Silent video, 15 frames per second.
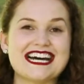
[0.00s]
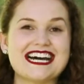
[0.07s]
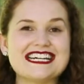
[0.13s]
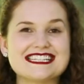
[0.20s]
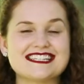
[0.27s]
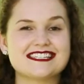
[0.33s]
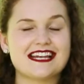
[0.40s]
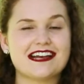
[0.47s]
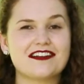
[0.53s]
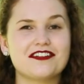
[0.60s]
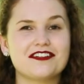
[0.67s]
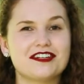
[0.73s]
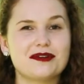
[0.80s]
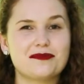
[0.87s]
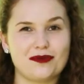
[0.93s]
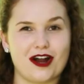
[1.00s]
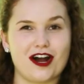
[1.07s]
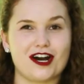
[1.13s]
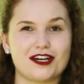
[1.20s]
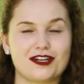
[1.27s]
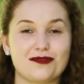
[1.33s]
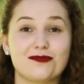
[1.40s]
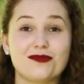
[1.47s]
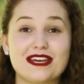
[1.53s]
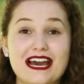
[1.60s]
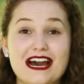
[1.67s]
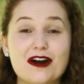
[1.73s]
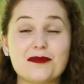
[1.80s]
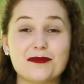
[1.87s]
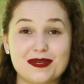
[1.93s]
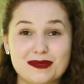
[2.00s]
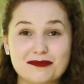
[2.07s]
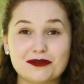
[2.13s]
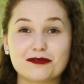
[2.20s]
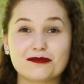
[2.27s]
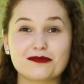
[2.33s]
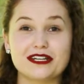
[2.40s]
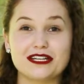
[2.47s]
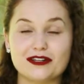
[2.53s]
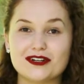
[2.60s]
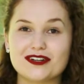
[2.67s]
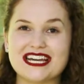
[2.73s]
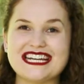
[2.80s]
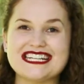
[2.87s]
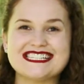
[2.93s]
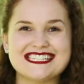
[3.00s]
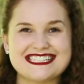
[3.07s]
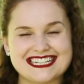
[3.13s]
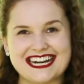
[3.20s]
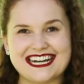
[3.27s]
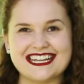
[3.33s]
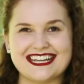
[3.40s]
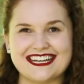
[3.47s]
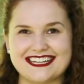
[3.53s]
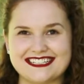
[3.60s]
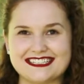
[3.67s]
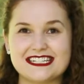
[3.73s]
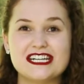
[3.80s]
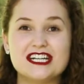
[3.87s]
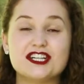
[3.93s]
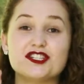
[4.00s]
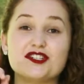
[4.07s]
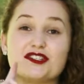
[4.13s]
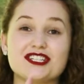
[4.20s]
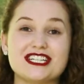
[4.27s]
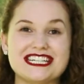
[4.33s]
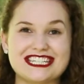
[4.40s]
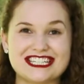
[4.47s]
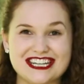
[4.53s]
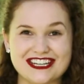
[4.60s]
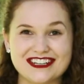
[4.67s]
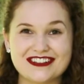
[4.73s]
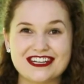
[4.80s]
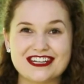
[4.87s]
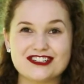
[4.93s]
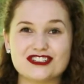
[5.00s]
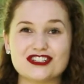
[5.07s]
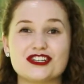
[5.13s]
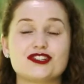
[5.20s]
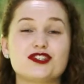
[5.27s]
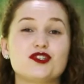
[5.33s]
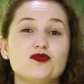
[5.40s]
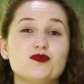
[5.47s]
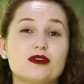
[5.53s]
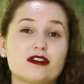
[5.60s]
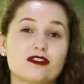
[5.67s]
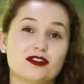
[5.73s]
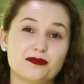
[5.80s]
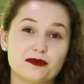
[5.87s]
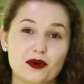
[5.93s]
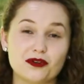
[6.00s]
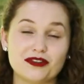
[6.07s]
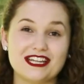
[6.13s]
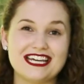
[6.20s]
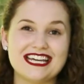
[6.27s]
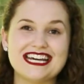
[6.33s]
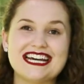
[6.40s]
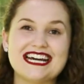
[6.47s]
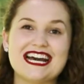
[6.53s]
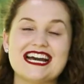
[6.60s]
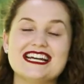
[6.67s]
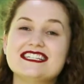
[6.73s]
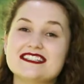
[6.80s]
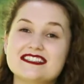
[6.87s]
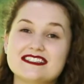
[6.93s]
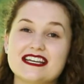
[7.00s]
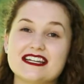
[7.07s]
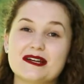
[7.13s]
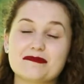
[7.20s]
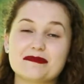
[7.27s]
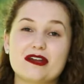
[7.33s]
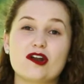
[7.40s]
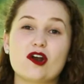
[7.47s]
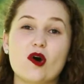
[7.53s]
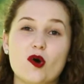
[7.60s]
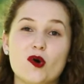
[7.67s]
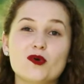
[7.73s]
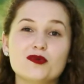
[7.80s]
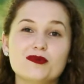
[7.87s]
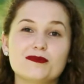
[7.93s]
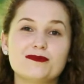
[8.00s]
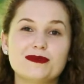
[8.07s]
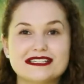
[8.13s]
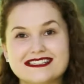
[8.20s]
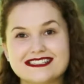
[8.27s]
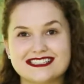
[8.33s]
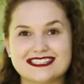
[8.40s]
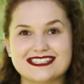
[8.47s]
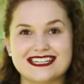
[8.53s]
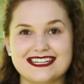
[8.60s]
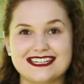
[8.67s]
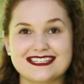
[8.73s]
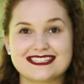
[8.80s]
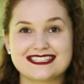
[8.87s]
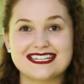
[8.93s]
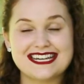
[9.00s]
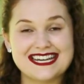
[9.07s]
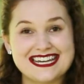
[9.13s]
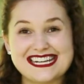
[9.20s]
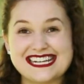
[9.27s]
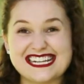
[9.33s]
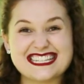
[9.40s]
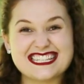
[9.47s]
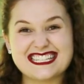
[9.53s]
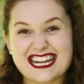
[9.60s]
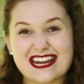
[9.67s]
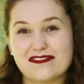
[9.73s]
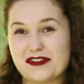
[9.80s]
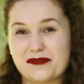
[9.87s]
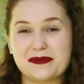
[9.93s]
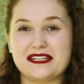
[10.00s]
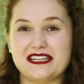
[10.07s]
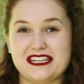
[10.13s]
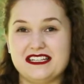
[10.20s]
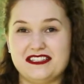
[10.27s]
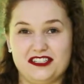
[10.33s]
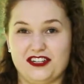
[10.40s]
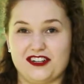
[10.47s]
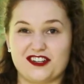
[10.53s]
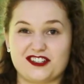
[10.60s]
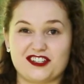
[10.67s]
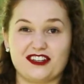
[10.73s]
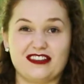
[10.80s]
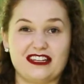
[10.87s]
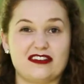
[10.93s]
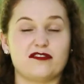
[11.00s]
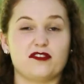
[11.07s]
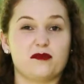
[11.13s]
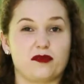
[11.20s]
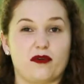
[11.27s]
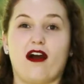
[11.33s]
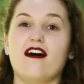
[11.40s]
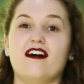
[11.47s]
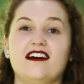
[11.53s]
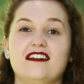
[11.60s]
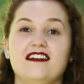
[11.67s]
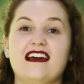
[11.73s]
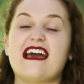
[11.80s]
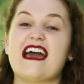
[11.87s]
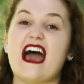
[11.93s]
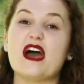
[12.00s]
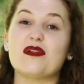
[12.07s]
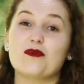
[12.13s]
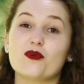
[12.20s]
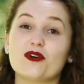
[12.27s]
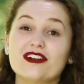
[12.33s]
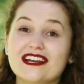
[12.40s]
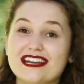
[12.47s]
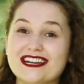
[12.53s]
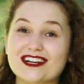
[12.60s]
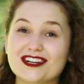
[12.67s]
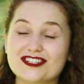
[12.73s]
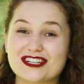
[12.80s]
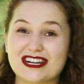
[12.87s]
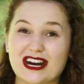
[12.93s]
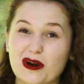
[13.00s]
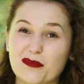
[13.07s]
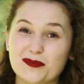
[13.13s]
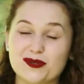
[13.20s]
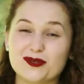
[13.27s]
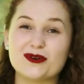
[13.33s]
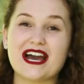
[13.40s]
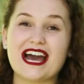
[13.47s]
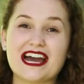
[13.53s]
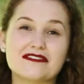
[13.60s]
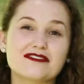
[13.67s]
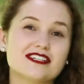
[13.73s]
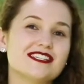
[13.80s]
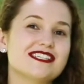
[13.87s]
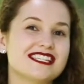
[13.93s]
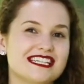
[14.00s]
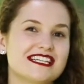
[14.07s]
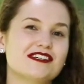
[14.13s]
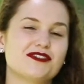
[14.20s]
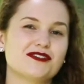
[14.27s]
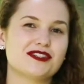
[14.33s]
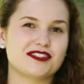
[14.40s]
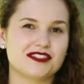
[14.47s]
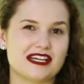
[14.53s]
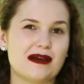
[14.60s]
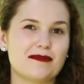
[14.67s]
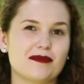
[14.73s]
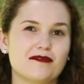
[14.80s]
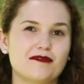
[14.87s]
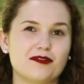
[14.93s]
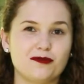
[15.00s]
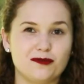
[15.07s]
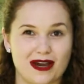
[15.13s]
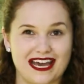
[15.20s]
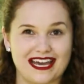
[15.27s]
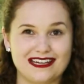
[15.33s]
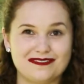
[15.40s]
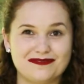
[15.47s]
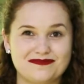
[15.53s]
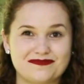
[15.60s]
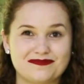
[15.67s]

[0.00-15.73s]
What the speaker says: At Settle In Abroad, we help people relocate to Thailand to teach English, to work remotely, and to set up their own businesses. It's never been easier to live abroad, and we're here to help you every single step of the way.